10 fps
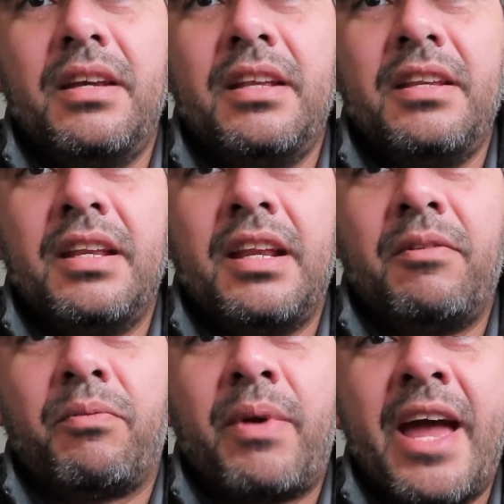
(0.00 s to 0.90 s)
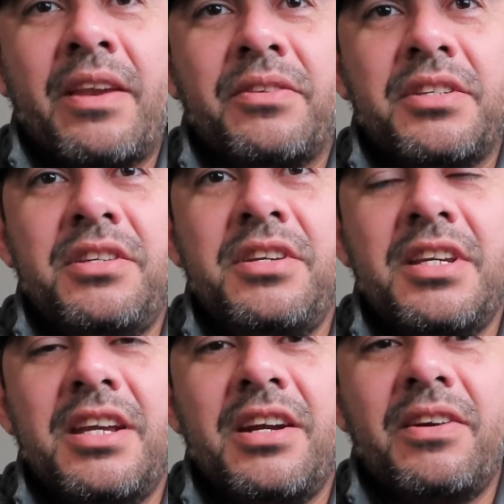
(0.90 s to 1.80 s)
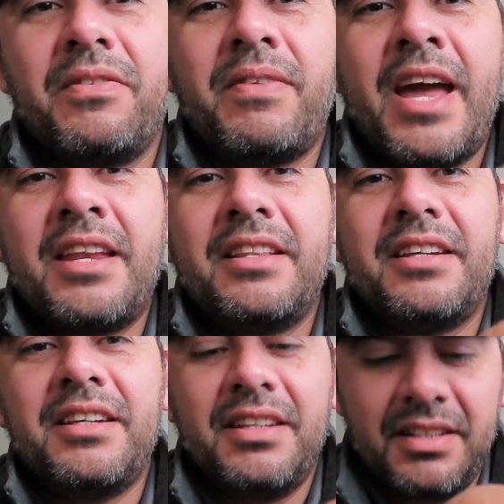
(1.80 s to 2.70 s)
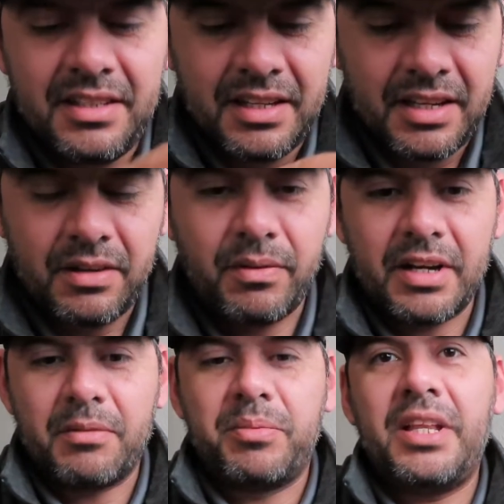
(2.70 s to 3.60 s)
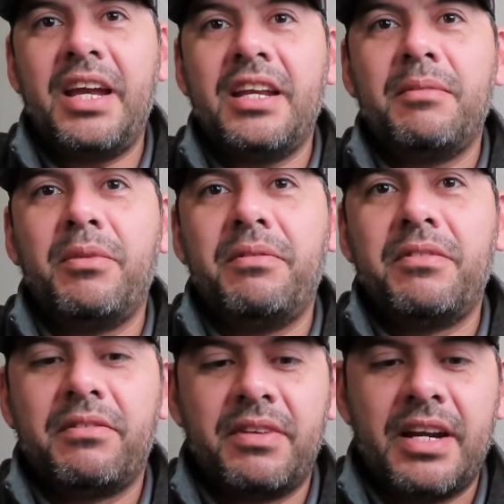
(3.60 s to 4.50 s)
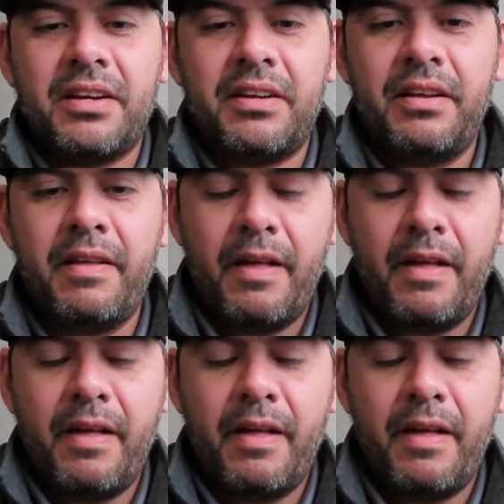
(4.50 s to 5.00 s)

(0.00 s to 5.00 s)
it rattles, and you can hear it rattling while you're playing and moving around.